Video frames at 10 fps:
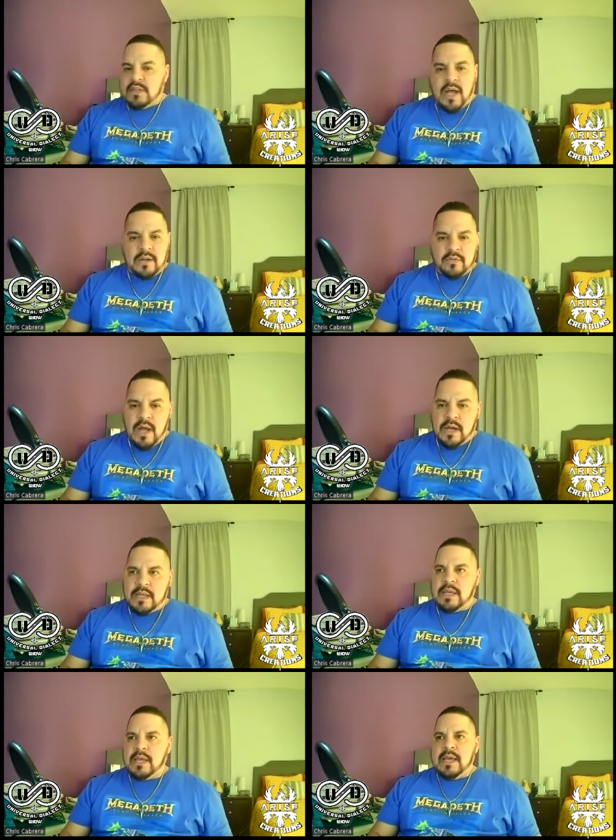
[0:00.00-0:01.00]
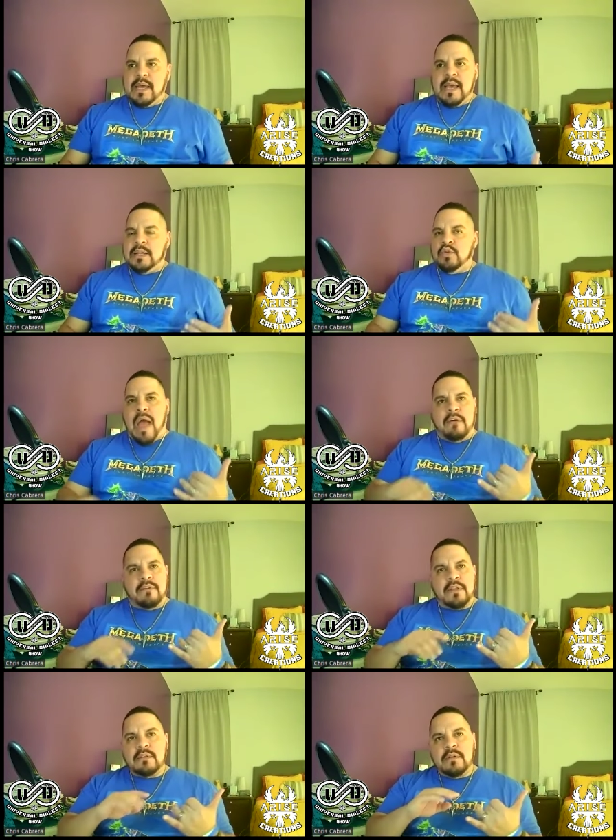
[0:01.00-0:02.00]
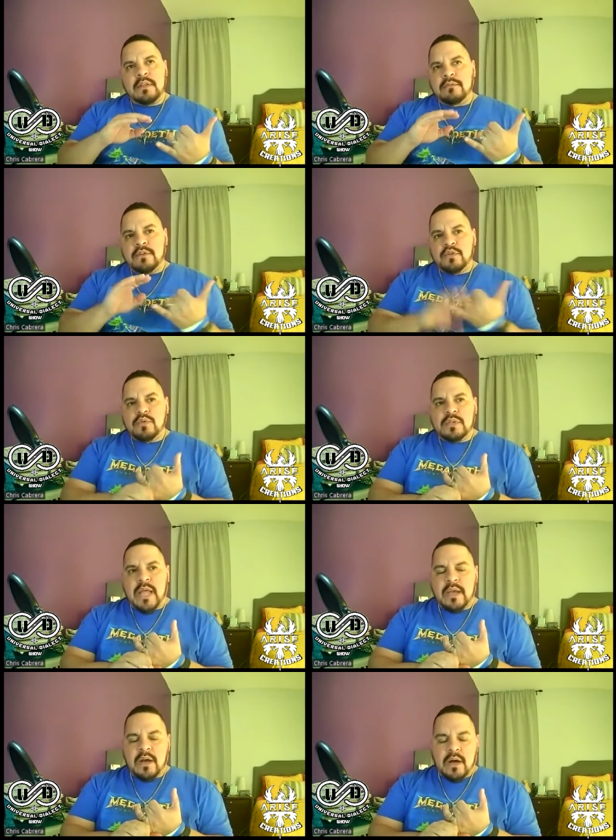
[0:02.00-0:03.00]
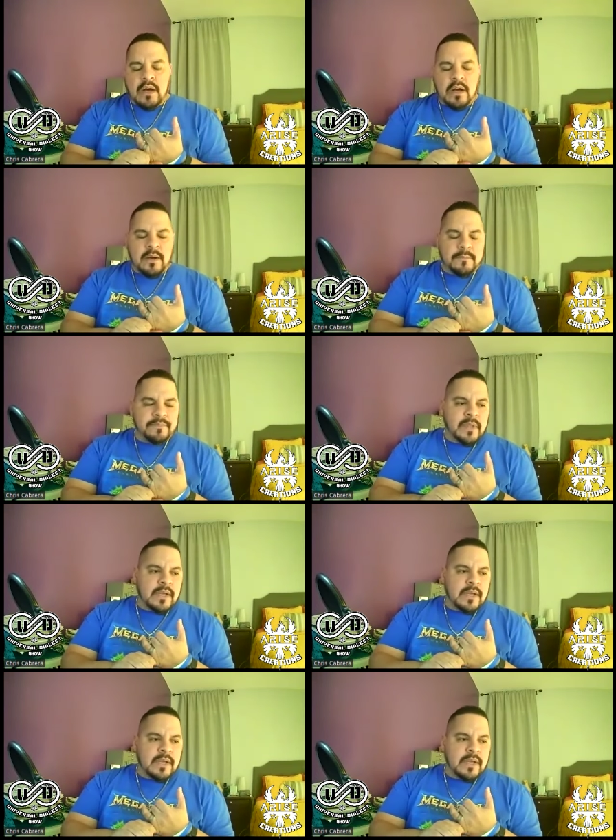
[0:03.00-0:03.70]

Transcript: in the Anunnaki. And you have individuals like um,